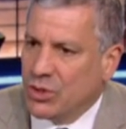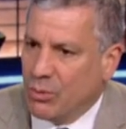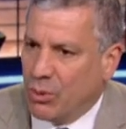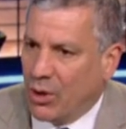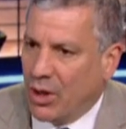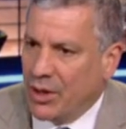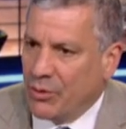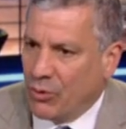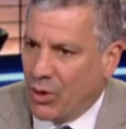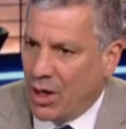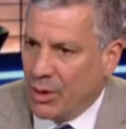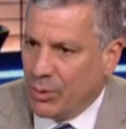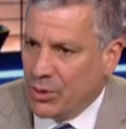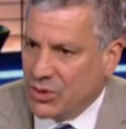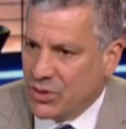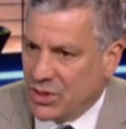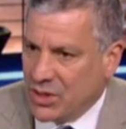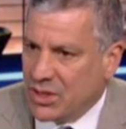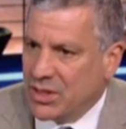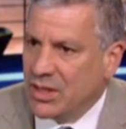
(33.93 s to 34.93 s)
to Brian
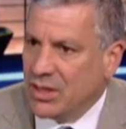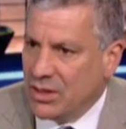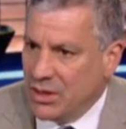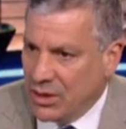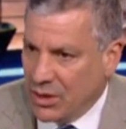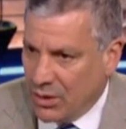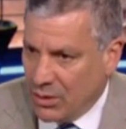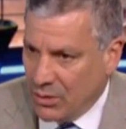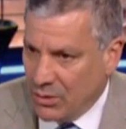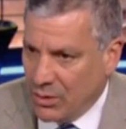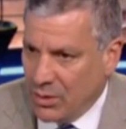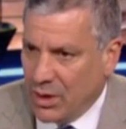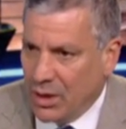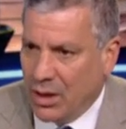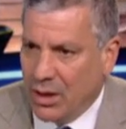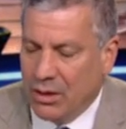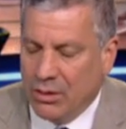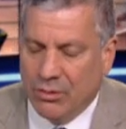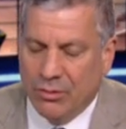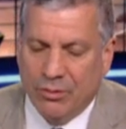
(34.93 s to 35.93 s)
Roberts, the CEO
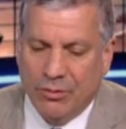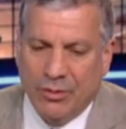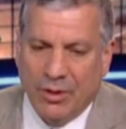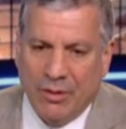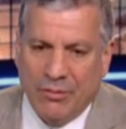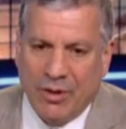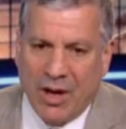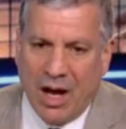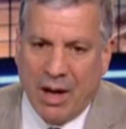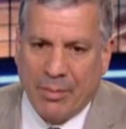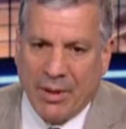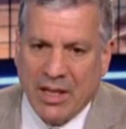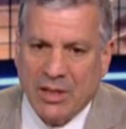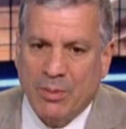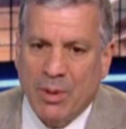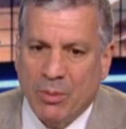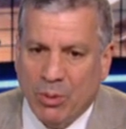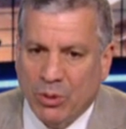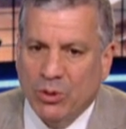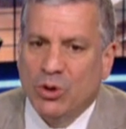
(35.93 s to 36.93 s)
of, of
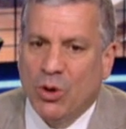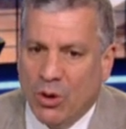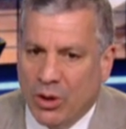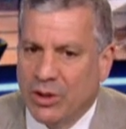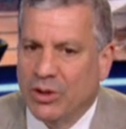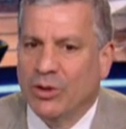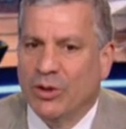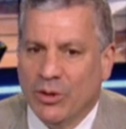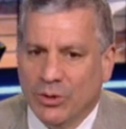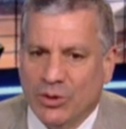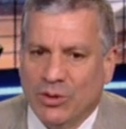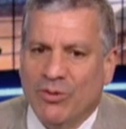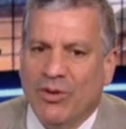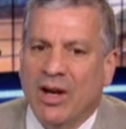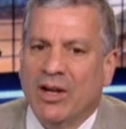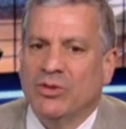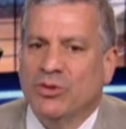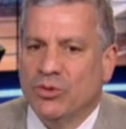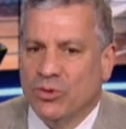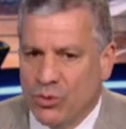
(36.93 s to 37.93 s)
Comcast. People are talking to those
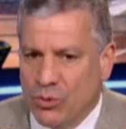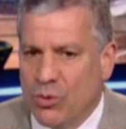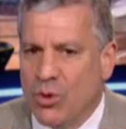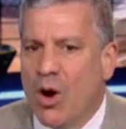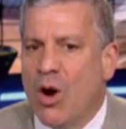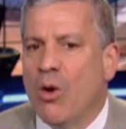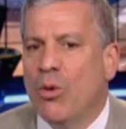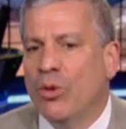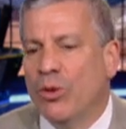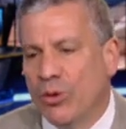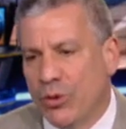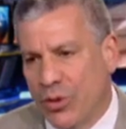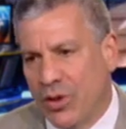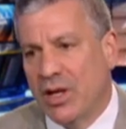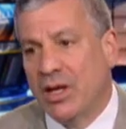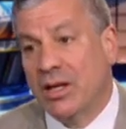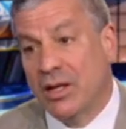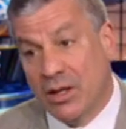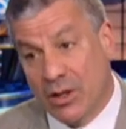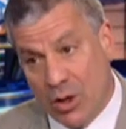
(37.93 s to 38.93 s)
advisors who know they're
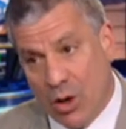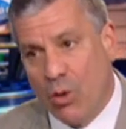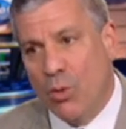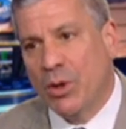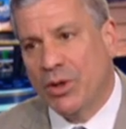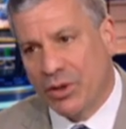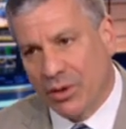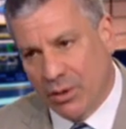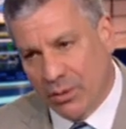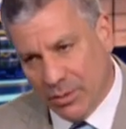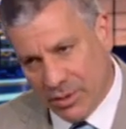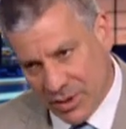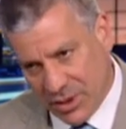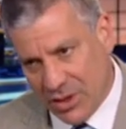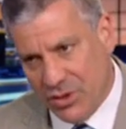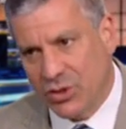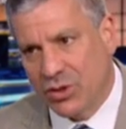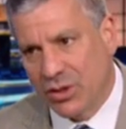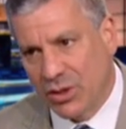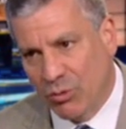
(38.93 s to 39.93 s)
thinking, They know what they're
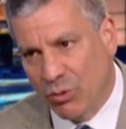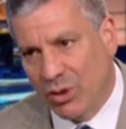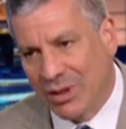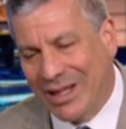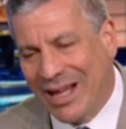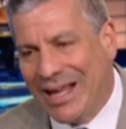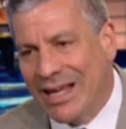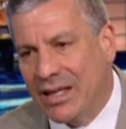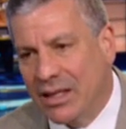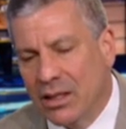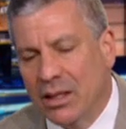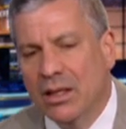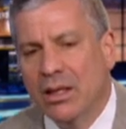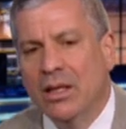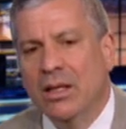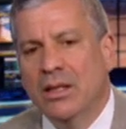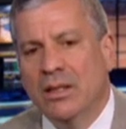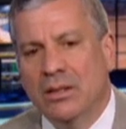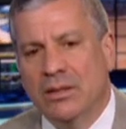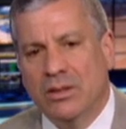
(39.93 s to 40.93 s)
essentially relaying
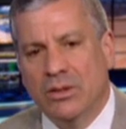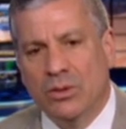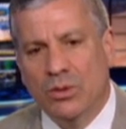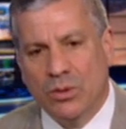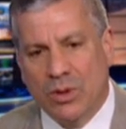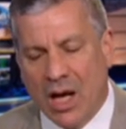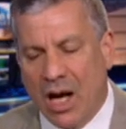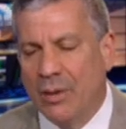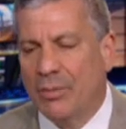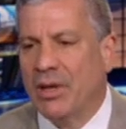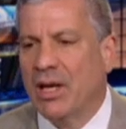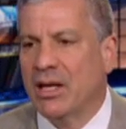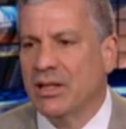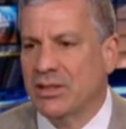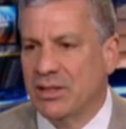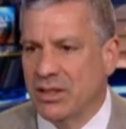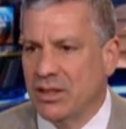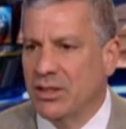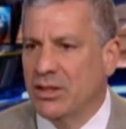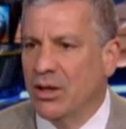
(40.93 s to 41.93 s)
to
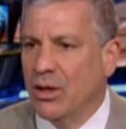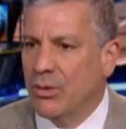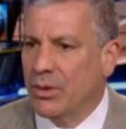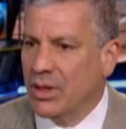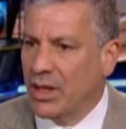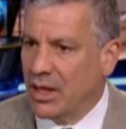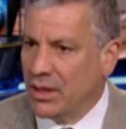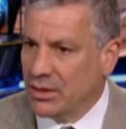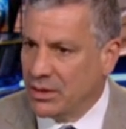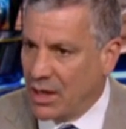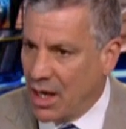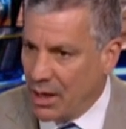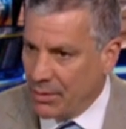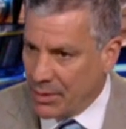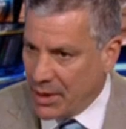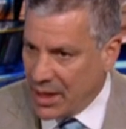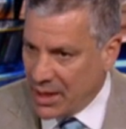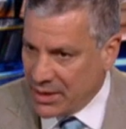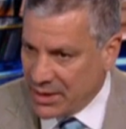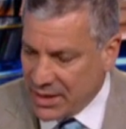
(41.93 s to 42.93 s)
Comcast CEO and, and
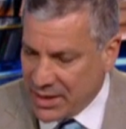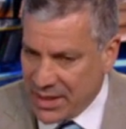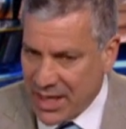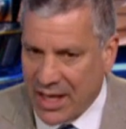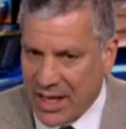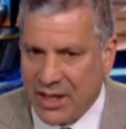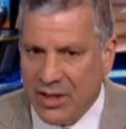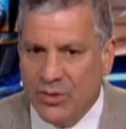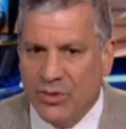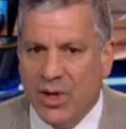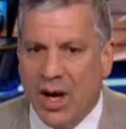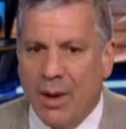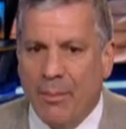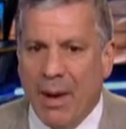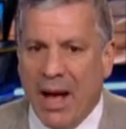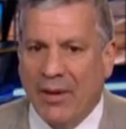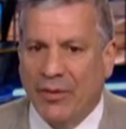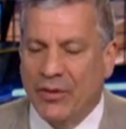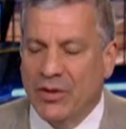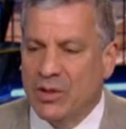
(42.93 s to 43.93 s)
Comcast executives
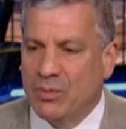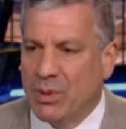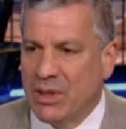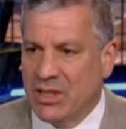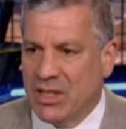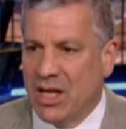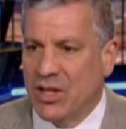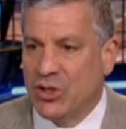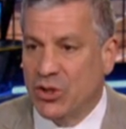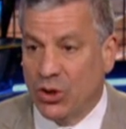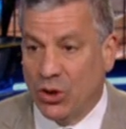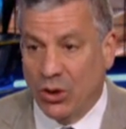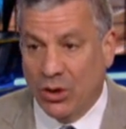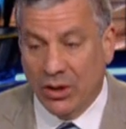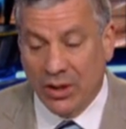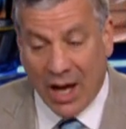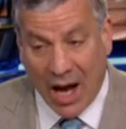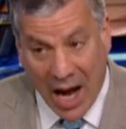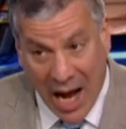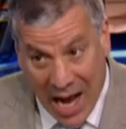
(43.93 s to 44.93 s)
about this potential
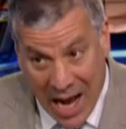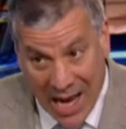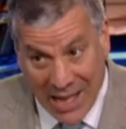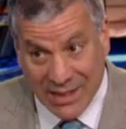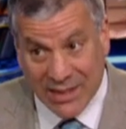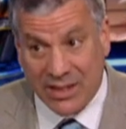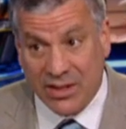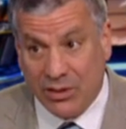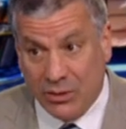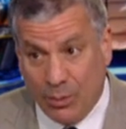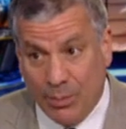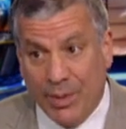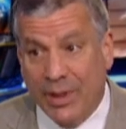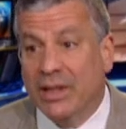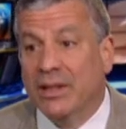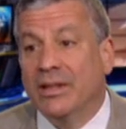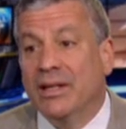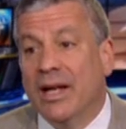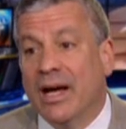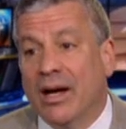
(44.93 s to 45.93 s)
hostile
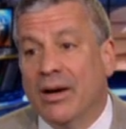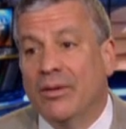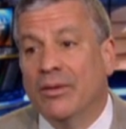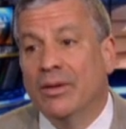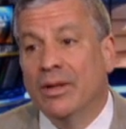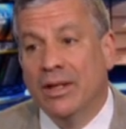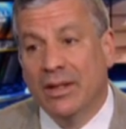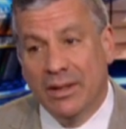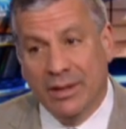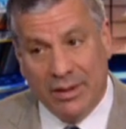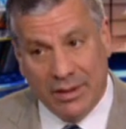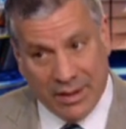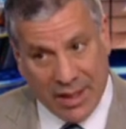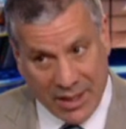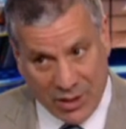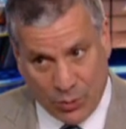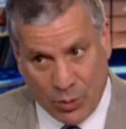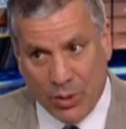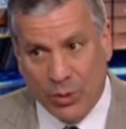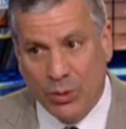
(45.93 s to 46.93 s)
bid now. Mm-hmm.
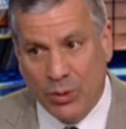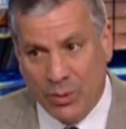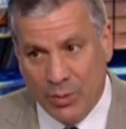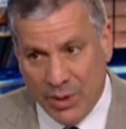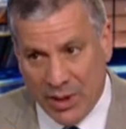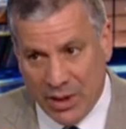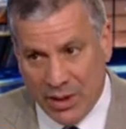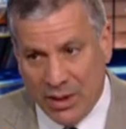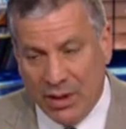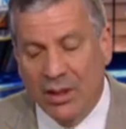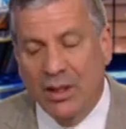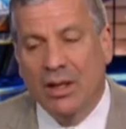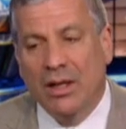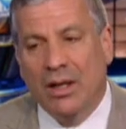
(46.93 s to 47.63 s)
That's what it would be